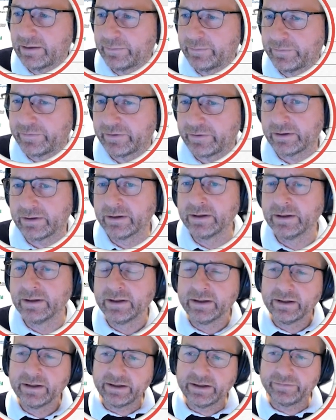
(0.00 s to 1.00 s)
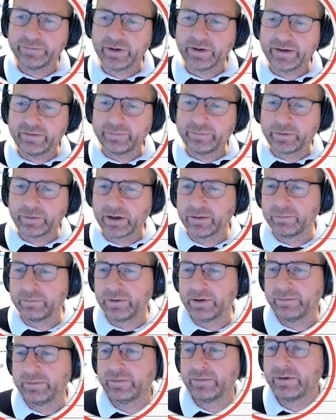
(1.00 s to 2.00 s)
helpful if you have a
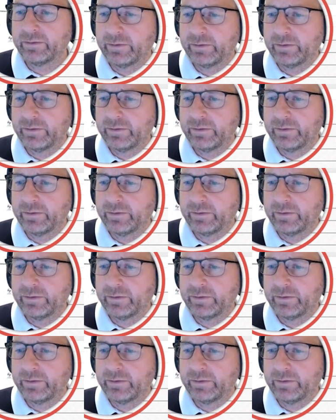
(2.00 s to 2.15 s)
problem